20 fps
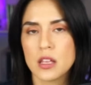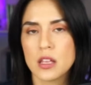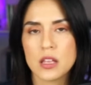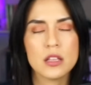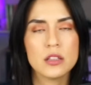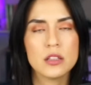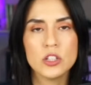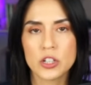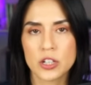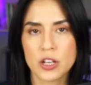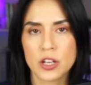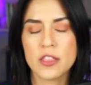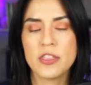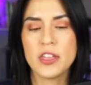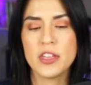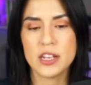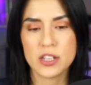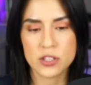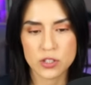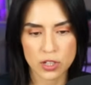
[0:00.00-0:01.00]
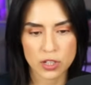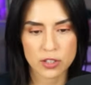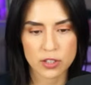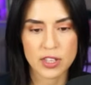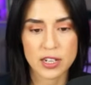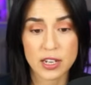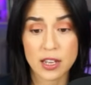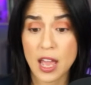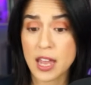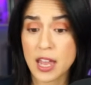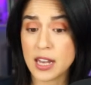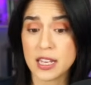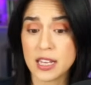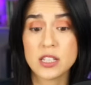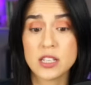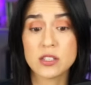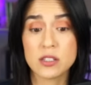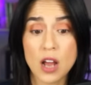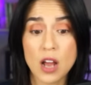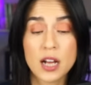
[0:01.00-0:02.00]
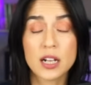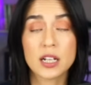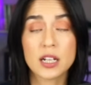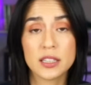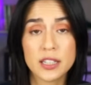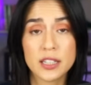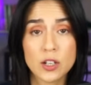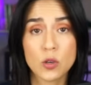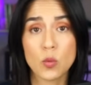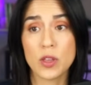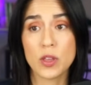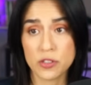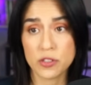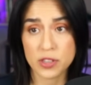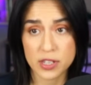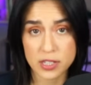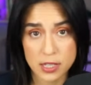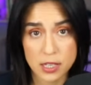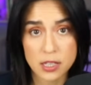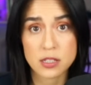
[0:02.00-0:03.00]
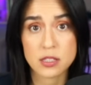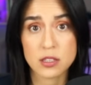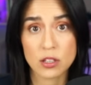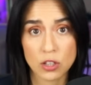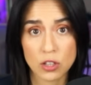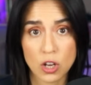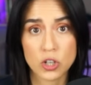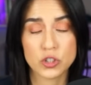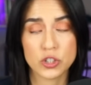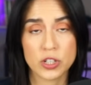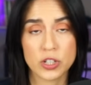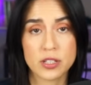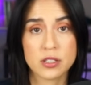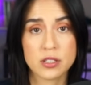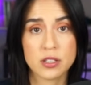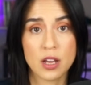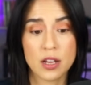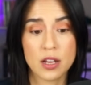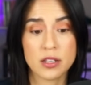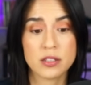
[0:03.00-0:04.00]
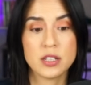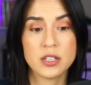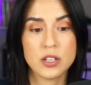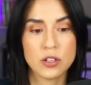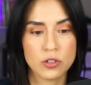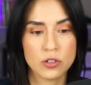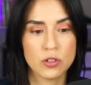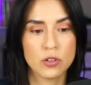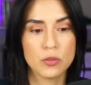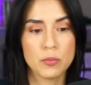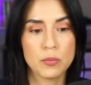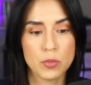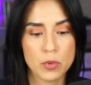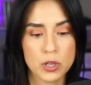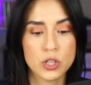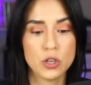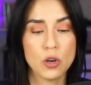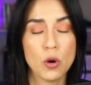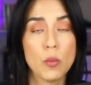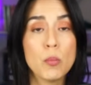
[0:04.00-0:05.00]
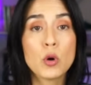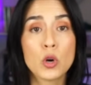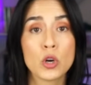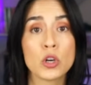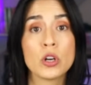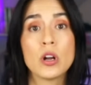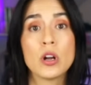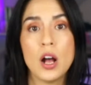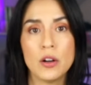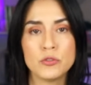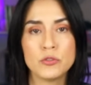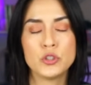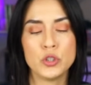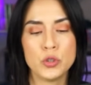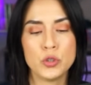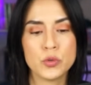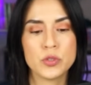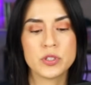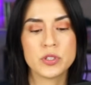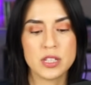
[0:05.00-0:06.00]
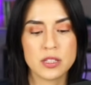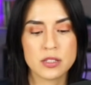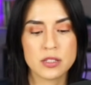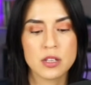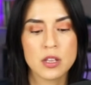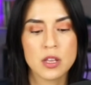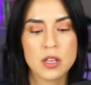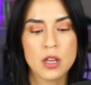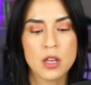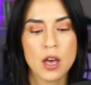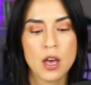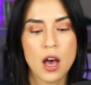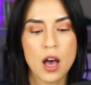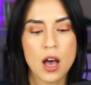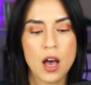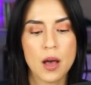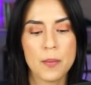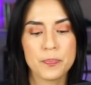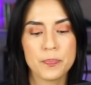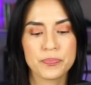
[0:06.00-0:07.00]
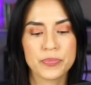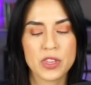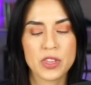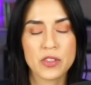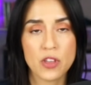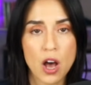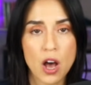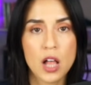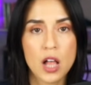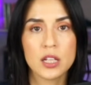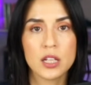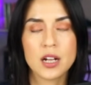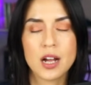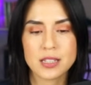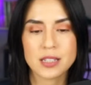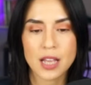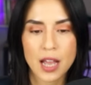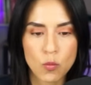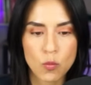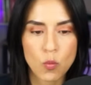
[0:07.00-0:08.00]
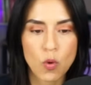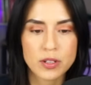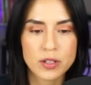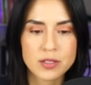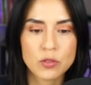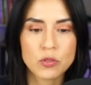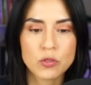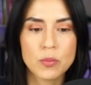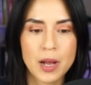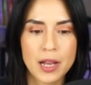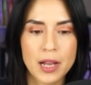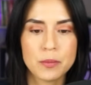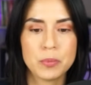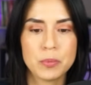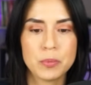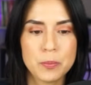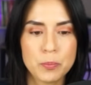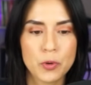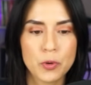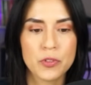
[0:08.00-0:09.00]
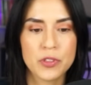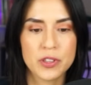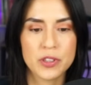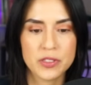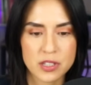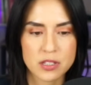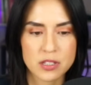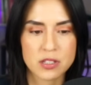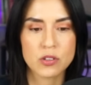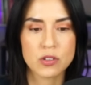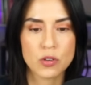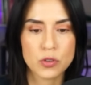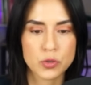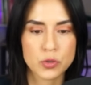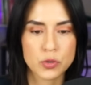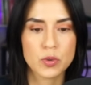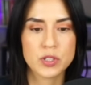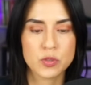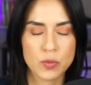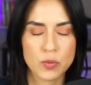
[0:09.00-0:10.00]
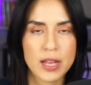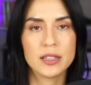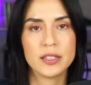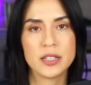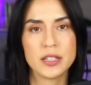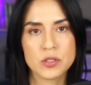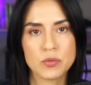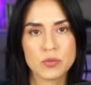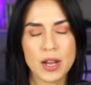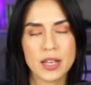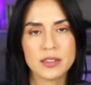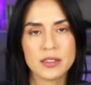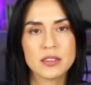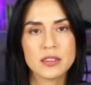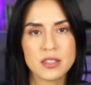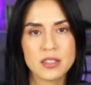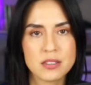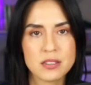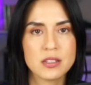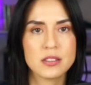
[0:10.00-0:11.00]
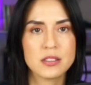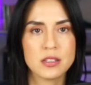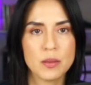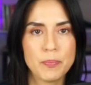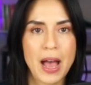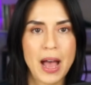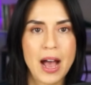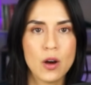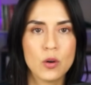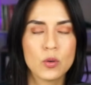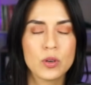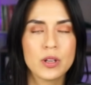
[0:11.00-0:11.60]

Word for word: look, and it is not clear whether this is the largest single murder of Jews since the Holocaust. I want to remind people that this is also Israelis, right? That this is about